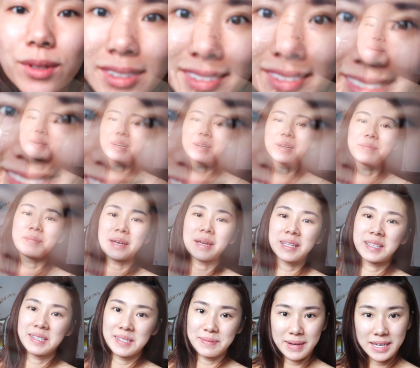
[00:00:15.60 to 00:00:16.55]
welcome back
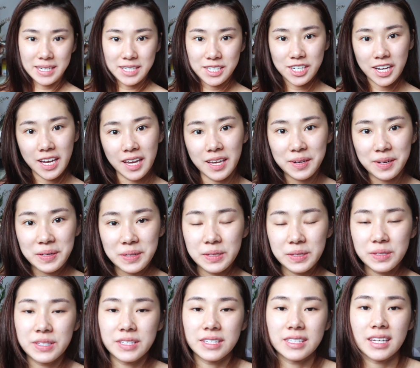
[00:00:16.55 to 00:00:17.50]
to my channel.
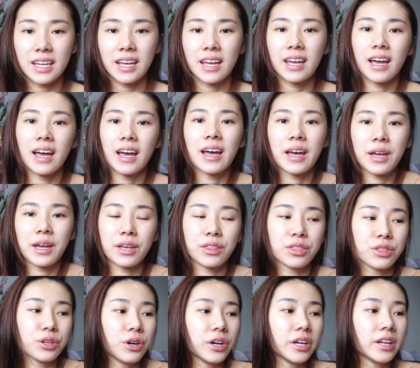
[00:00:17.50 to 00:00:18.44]
Today I
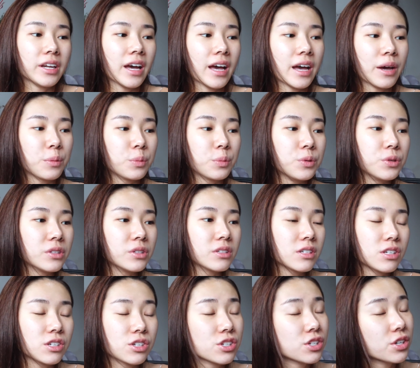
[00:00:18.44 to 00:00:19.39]
thought I would
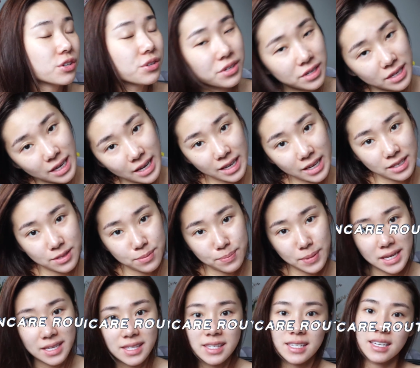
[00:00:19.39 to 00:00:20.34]
just show you guys my
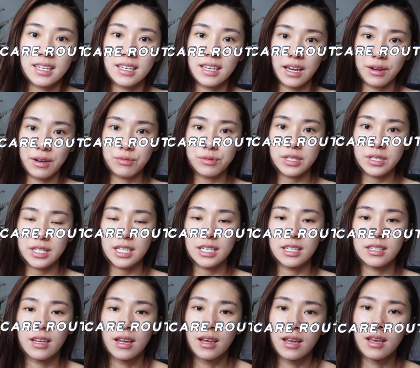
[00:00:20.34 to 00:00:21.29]
skincare
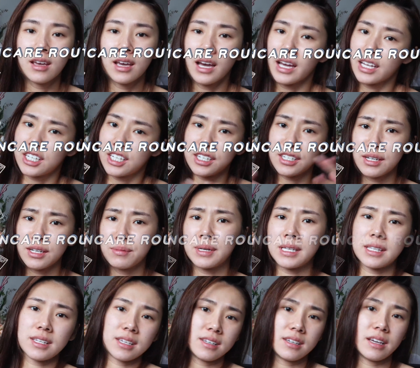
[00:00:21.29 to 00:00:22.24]
routine. I change up my
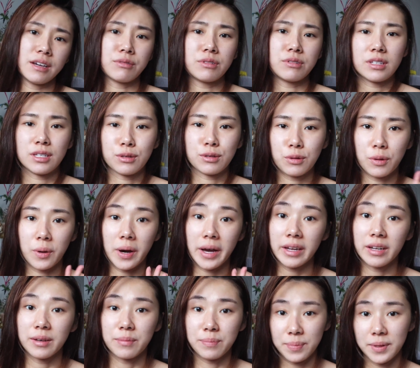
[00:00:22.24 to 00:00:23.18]
skincare routine quite
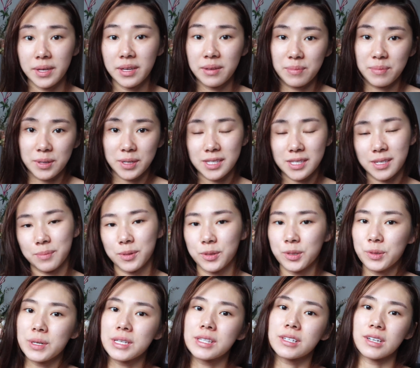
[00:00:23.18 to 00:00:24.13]
a bit because I'm
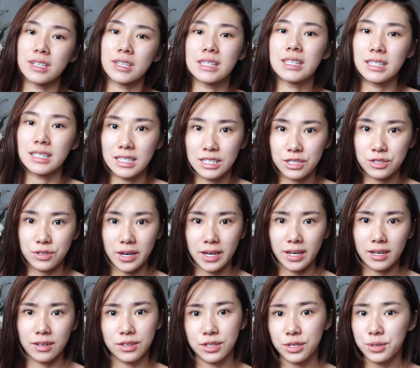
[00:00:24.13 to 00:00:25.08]
always constantly trying
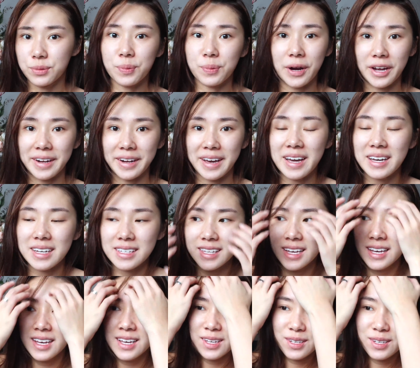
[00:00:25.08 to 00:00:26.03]
out new products.
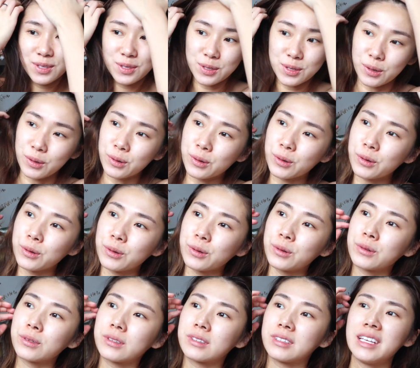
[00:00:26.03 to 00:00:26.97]

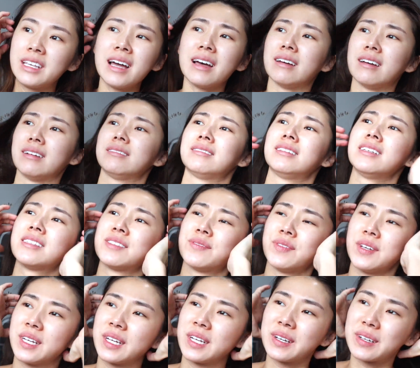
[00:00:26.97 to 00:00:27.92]
So yeah, this
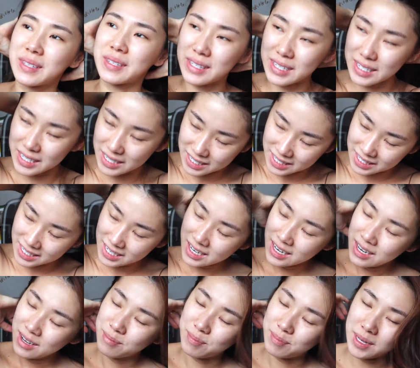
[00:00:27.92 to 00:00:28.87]
video is just
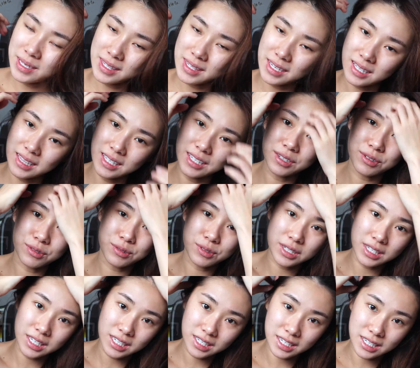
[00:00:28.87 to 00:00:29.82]
basically the
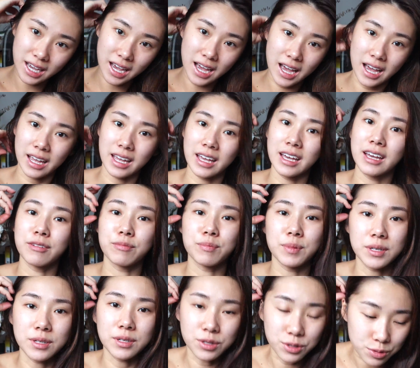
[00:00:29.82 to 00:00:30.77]
routine that I have
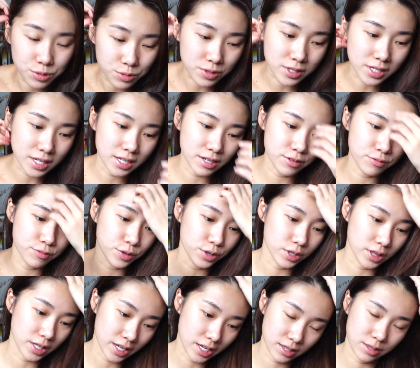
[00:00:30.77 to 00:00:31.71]
been using for
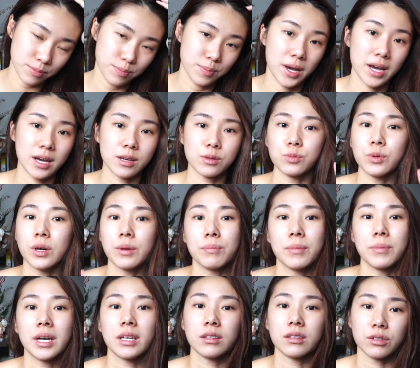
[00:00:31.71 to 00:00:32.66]
like the past 1
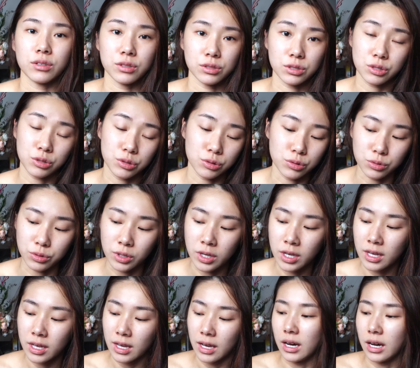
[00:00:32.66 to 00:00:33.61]
month or two.
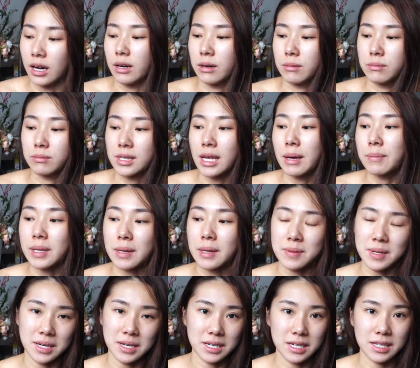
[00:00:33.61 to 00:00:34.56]
Sometimes
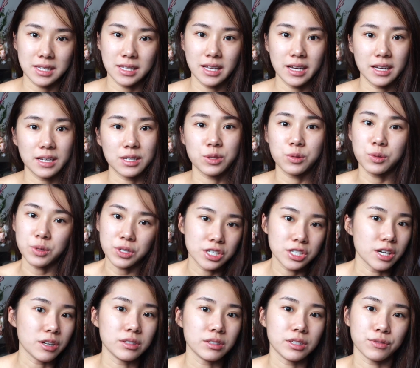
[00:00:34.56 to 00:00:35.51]
I just like switch
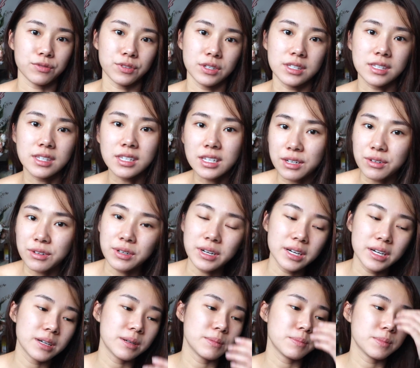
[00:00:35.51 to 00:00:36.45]
out different
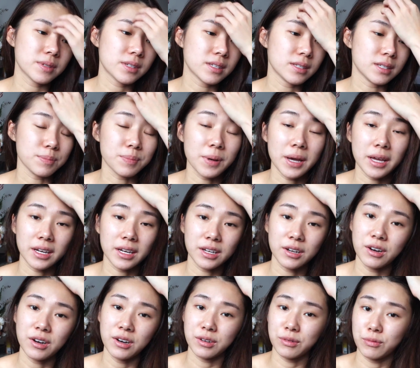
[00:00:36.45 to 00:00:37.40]
serums depending
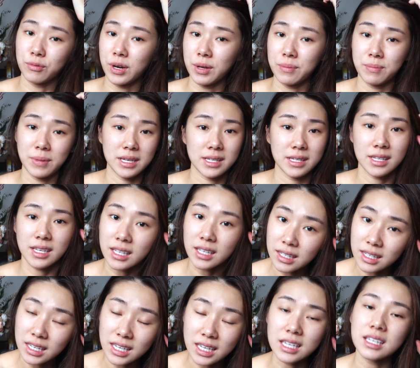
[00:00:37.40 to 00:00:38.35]
on what my skin
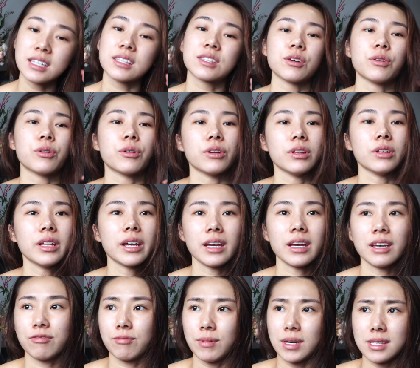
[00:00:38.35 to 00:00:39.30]
needs, or like
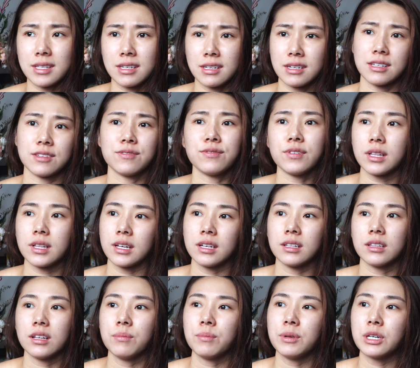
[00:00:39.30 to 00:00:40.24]
if my skin is feeling a
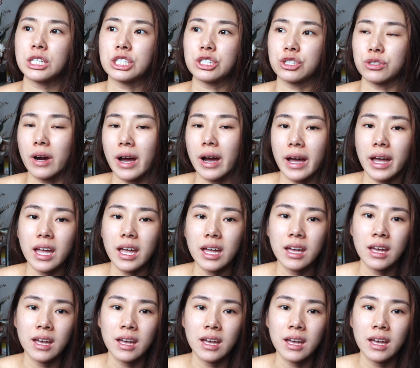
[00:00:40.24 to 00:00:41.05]
lot more dry,